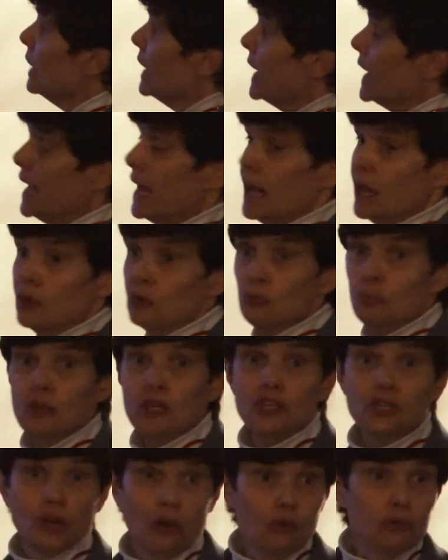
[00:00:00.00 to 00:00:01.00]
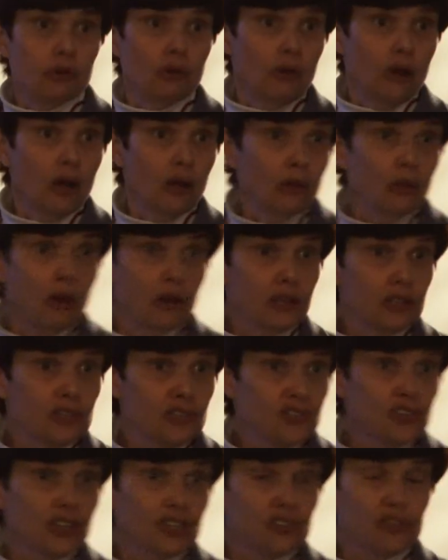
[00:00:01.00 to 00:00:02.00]
And we don't know how long it
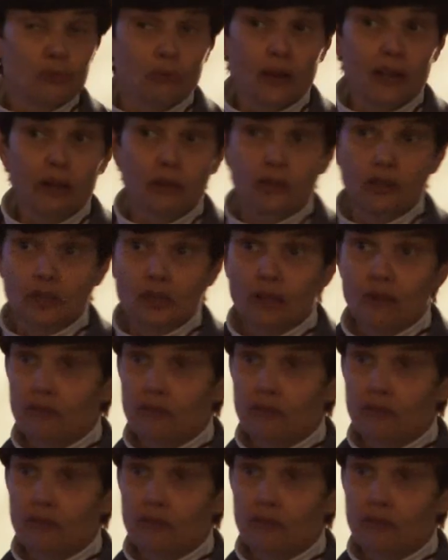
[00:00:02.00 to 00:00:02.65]
sticks around in the